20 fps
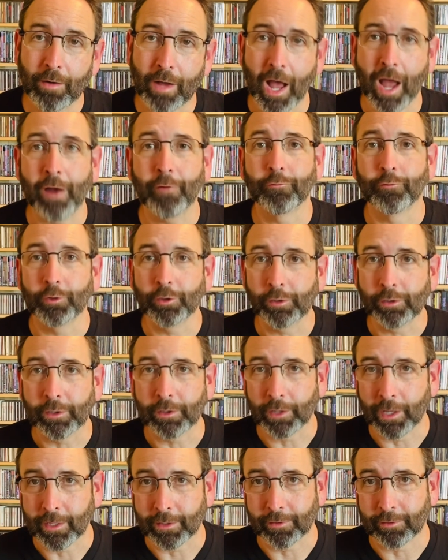I really
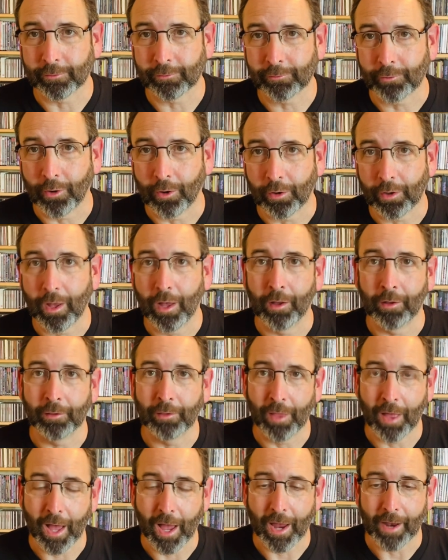like this song a
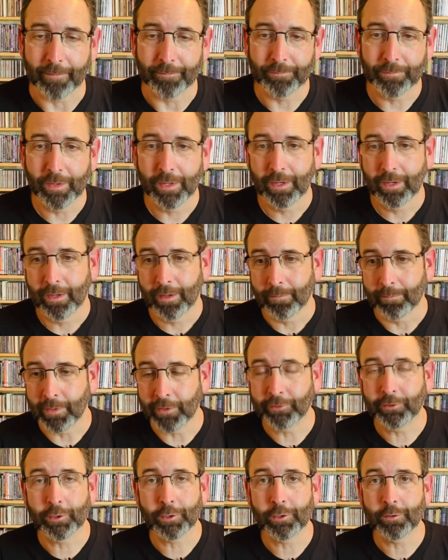lot.
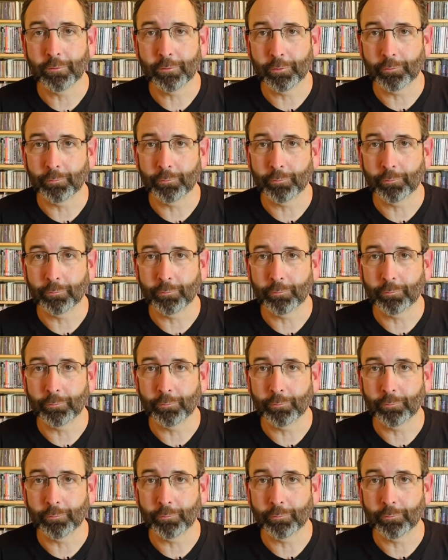Missing You is